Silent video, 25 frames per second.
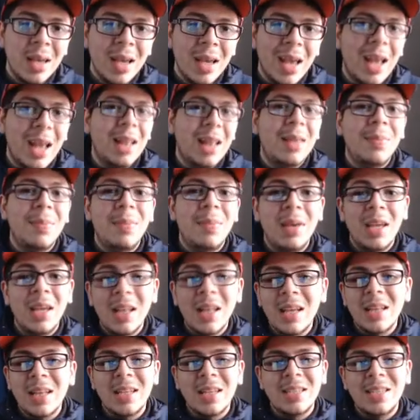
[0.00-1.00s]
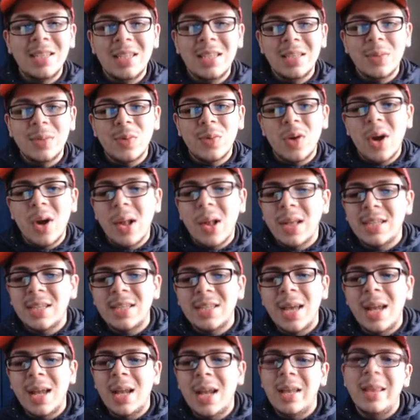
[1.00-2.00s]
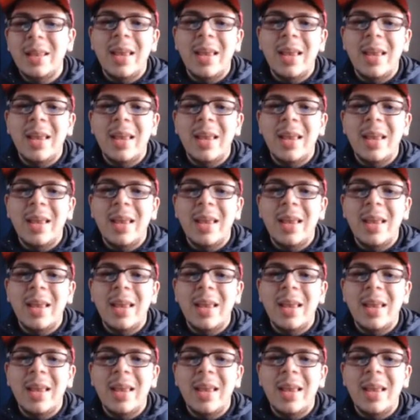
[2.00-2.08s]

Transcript: at the beginning of the season, we're all excited.